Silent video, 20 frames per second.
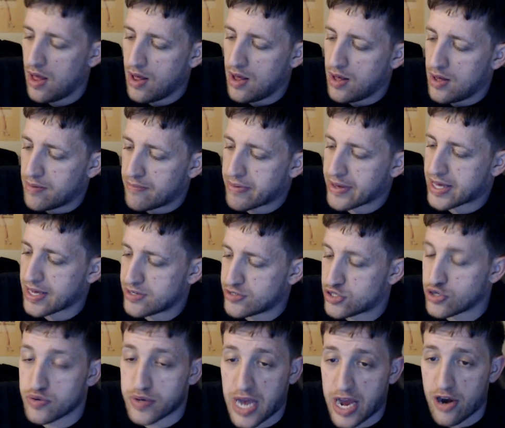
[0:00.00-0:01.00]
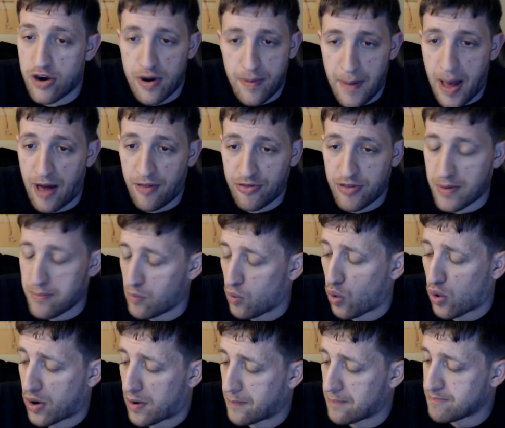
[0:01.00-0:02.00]
because you cared about them
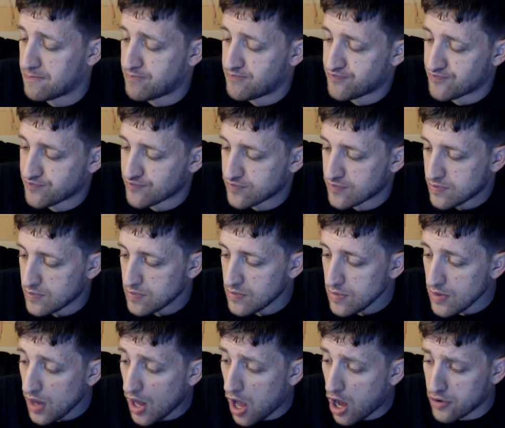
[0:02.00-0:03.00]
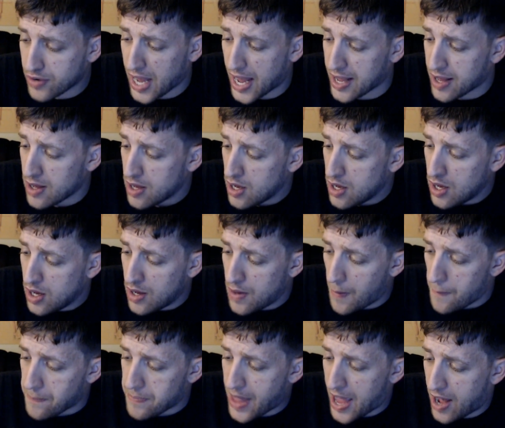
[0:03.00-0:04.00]
more. Okay.
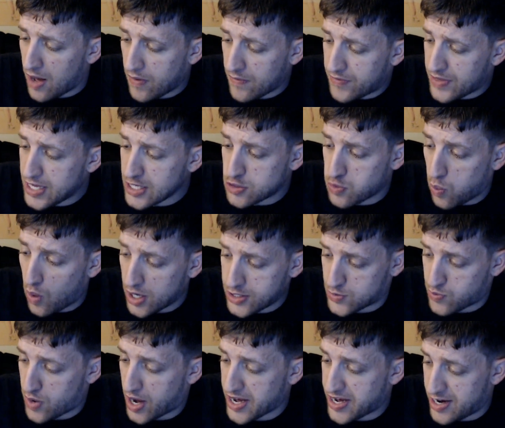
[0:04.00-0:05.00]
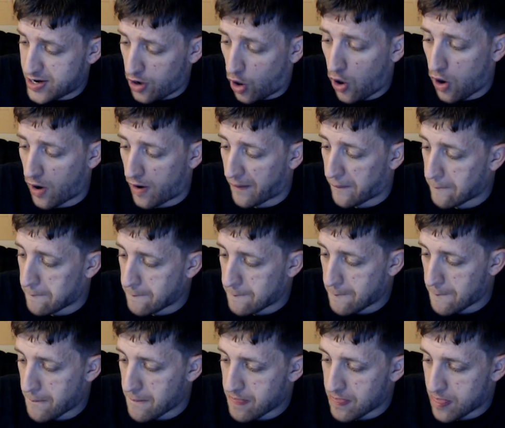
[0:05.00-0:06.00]
Now, this was rated R
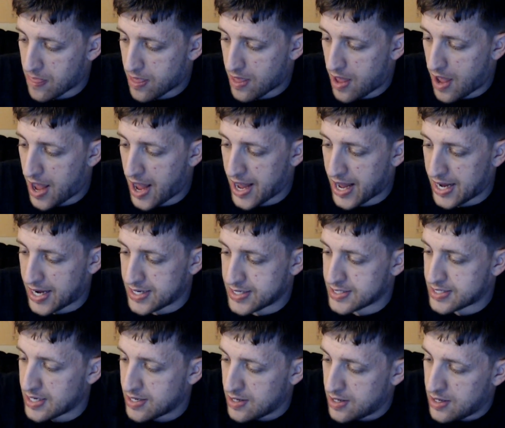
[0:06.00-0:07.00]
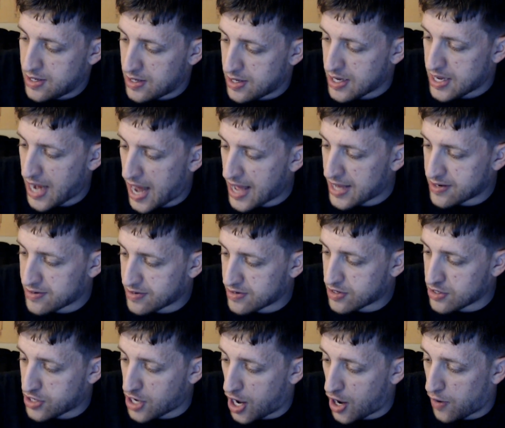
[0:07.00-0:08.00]
and it had, you
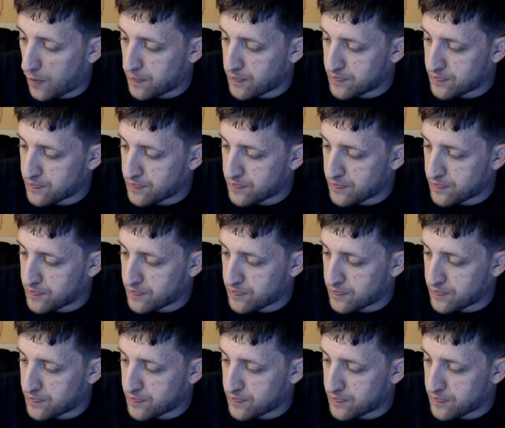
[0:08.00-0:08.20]
know,